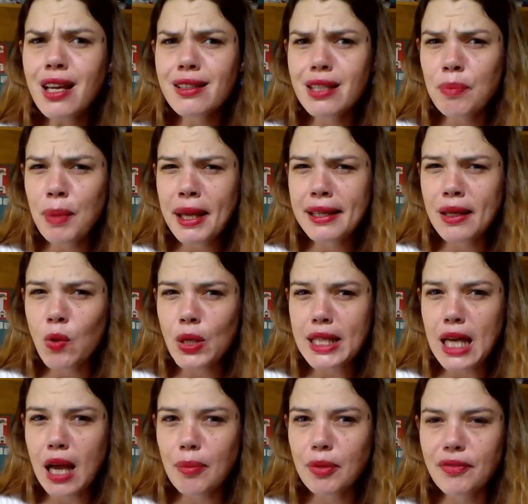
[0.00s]
depending what
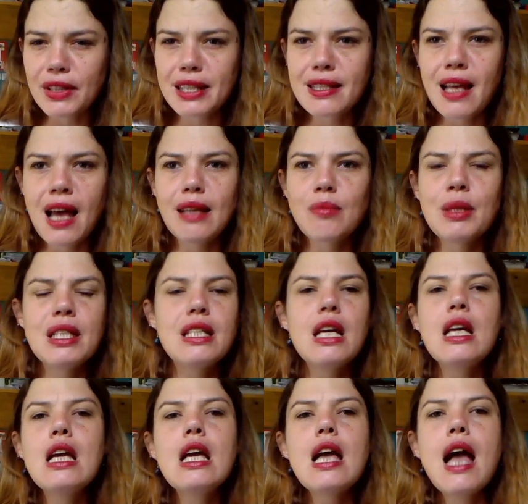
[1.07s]
type of excitement,
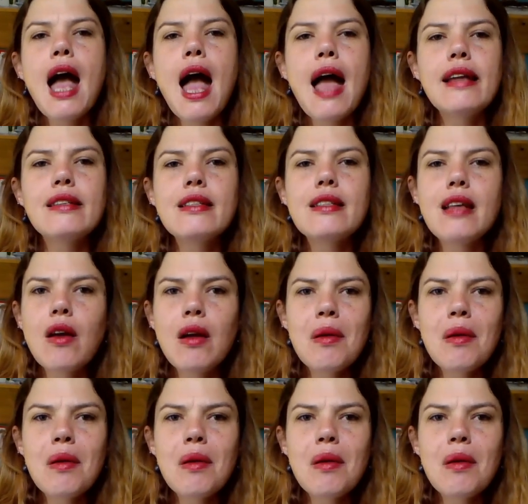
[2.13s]
and